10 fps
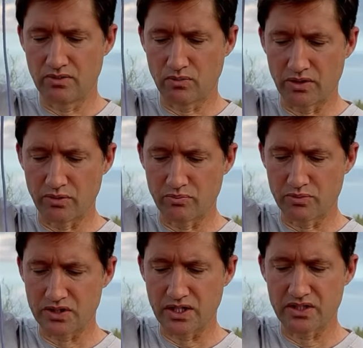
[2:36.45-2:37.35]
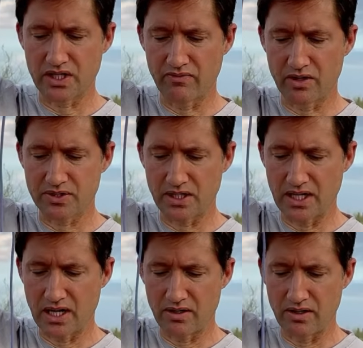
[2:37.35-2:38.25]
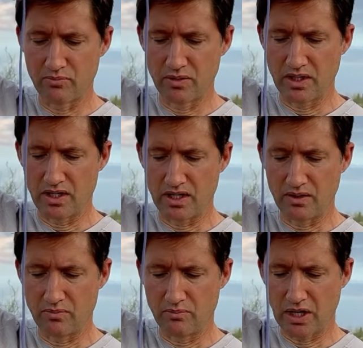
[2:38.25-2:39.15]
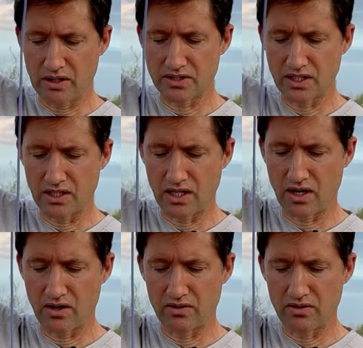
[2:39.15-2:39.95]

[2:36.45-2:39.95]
while the sling is kind of upside down and balancing in the air,